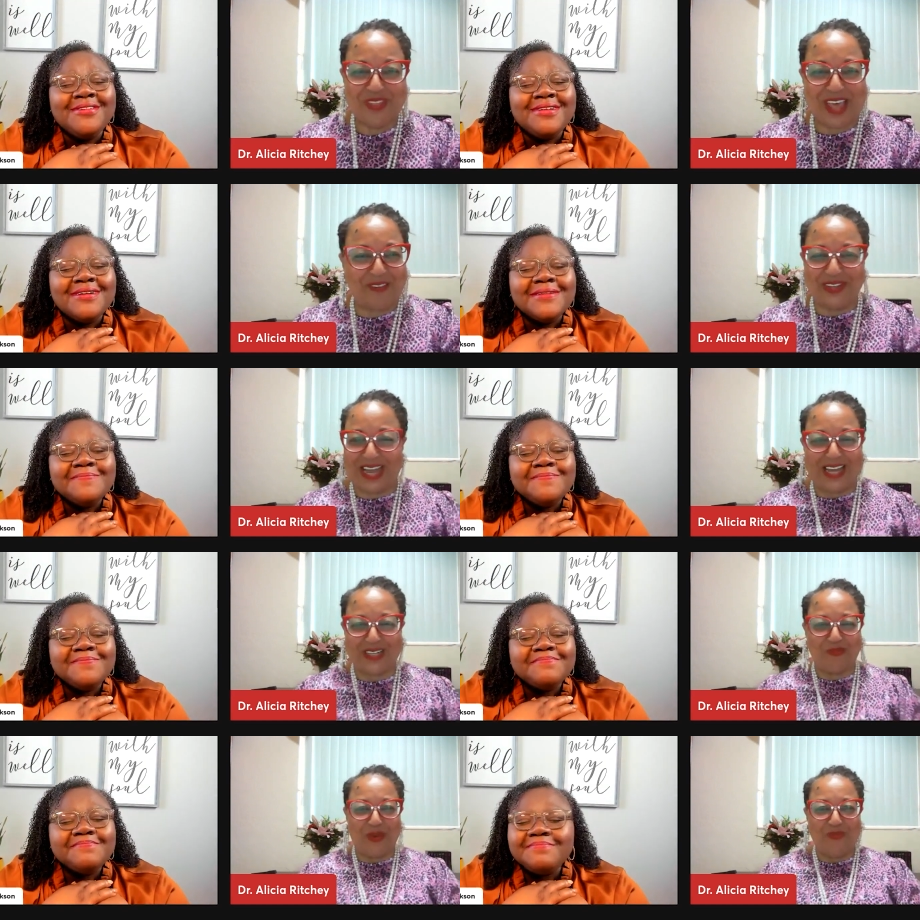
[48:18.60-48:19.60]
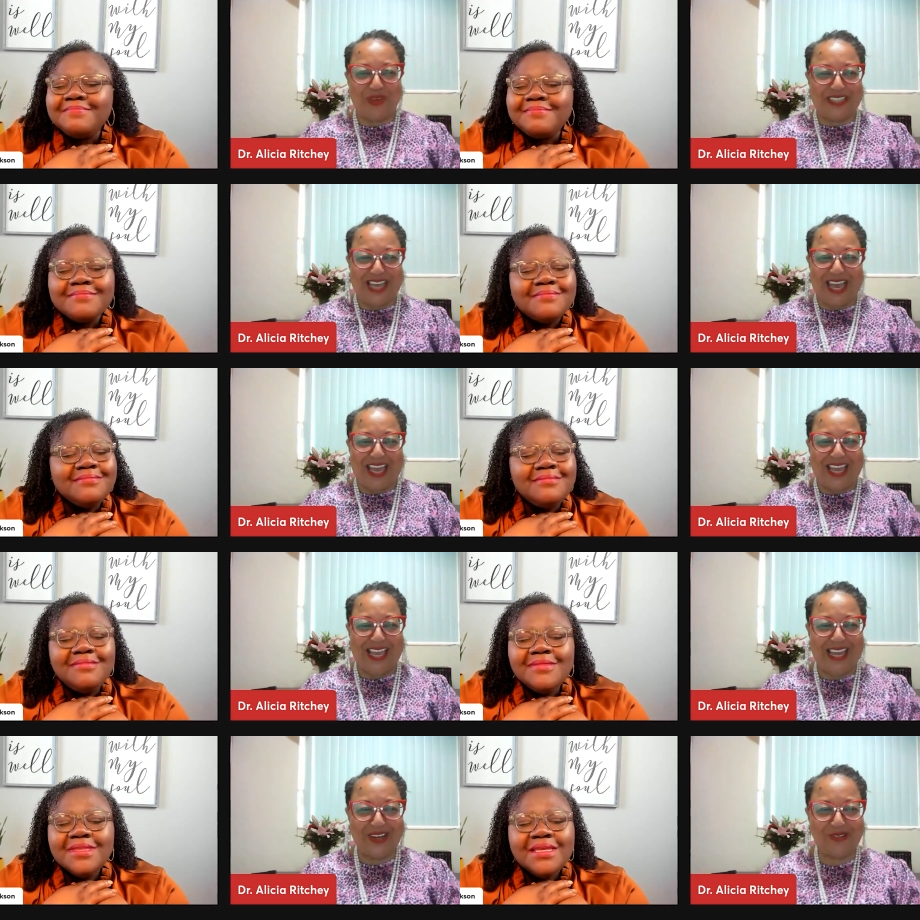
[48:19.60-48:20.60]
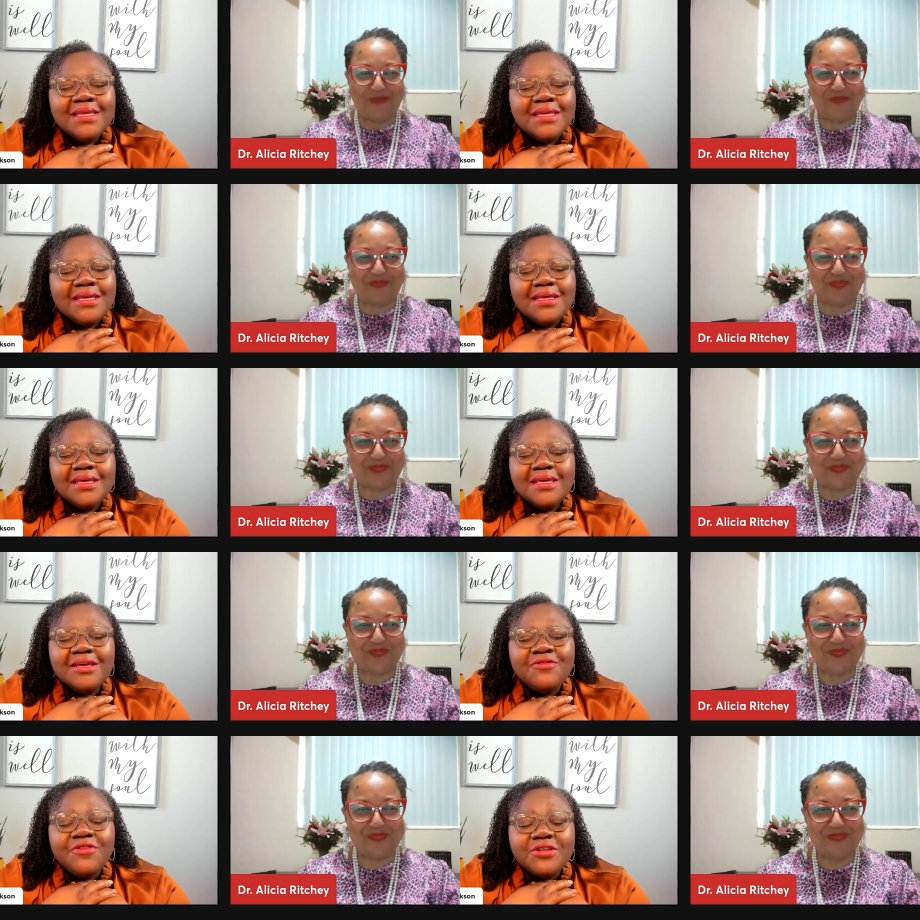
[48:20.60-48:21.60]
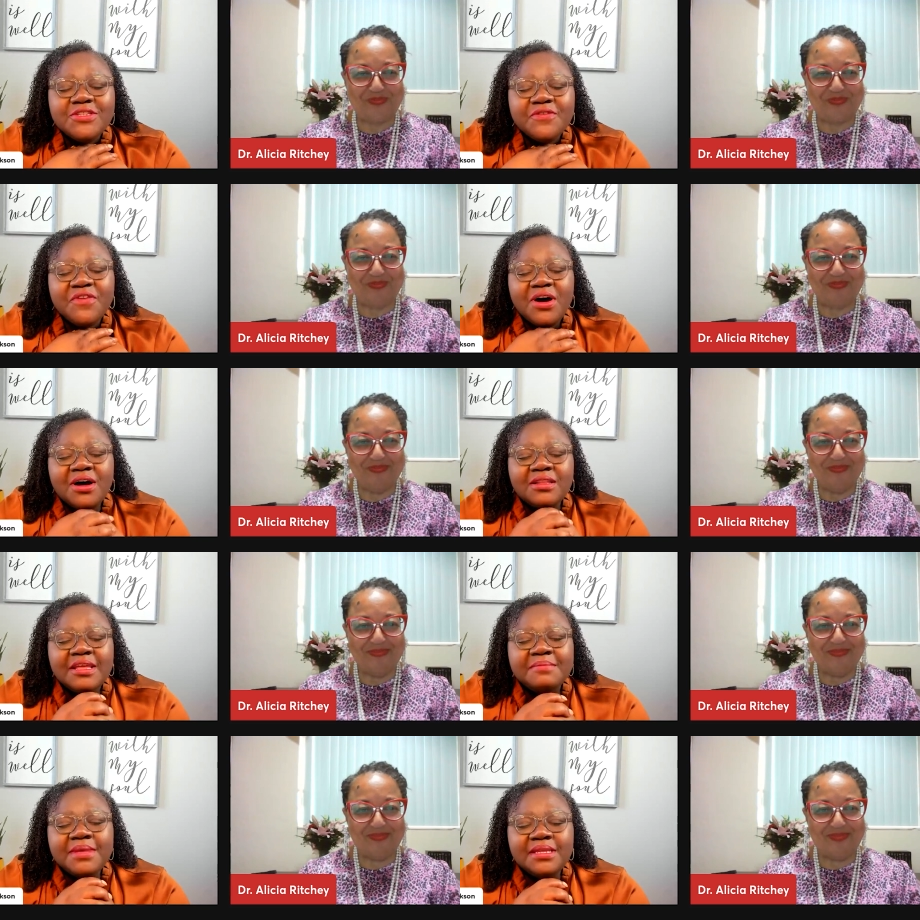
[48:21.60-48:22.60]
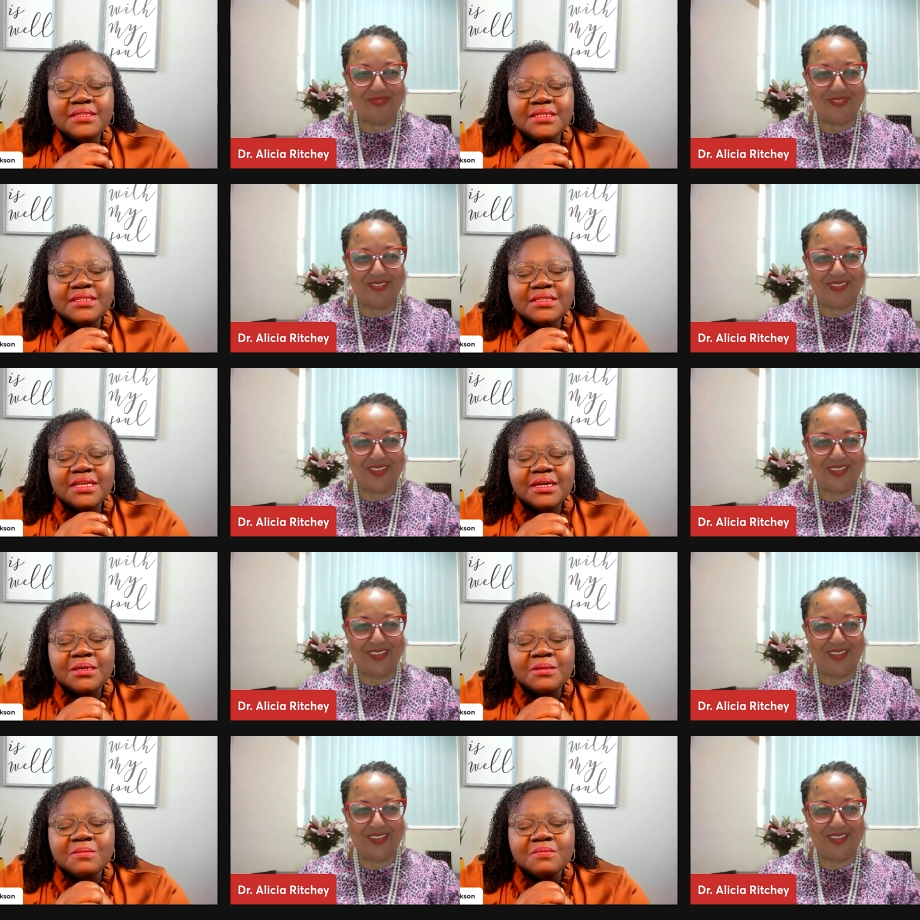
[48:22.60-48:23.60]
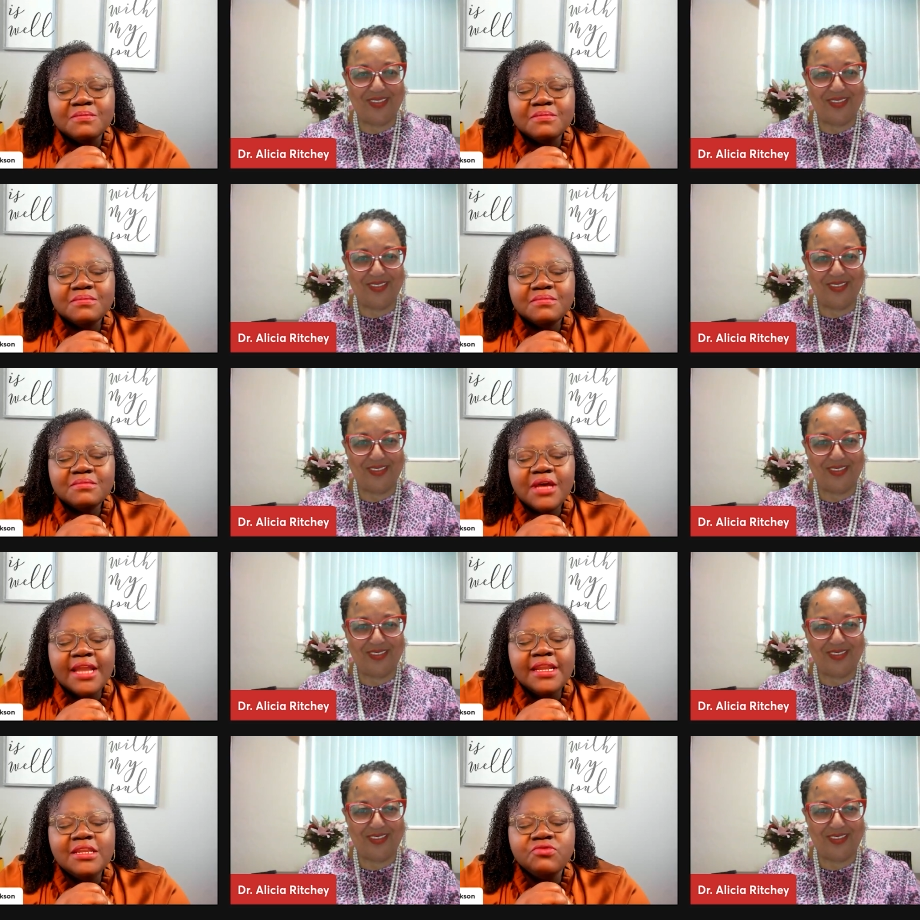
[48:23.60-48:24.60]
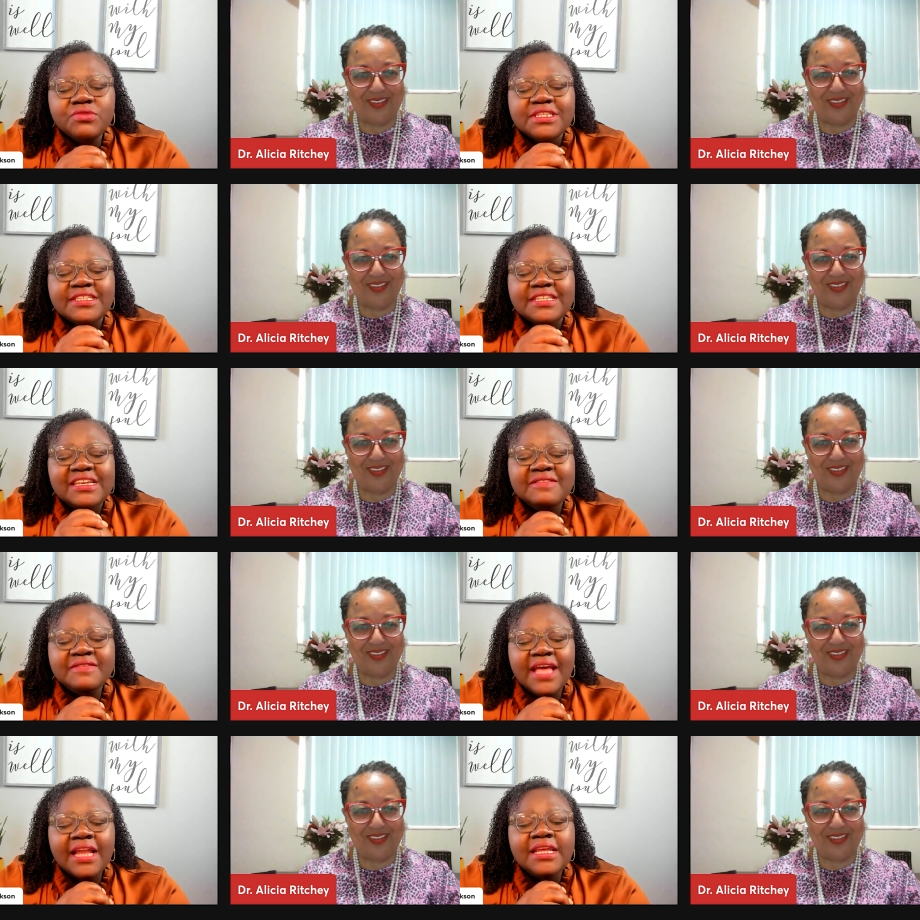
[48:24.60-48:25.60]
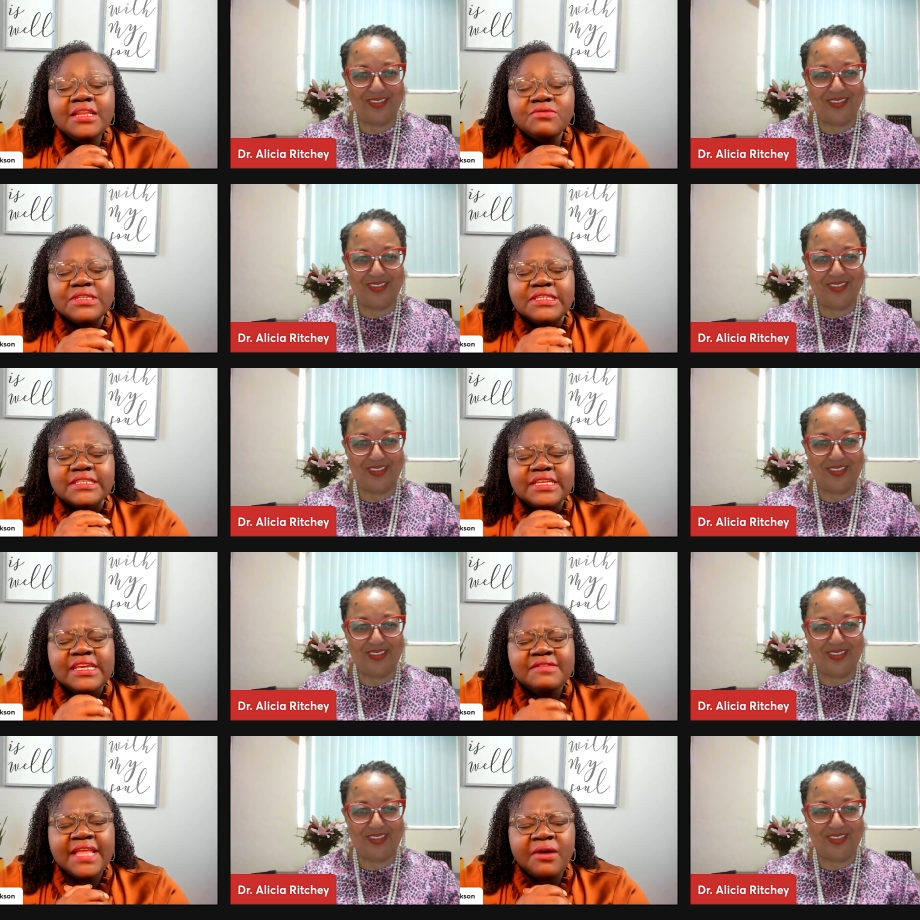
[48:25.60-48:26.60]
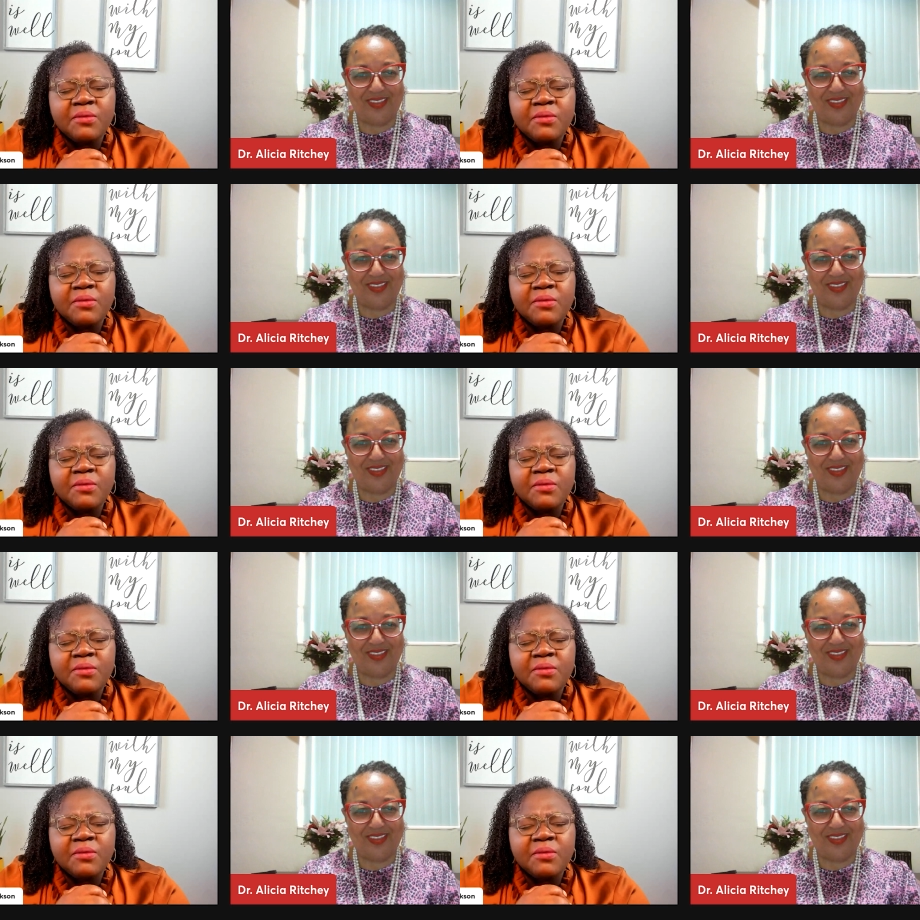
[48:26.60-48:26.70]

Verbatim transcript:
Speaker 1: Never, Dr. PBJ.
Speaker 2: First of all, let me just um I need to receive I need to receive that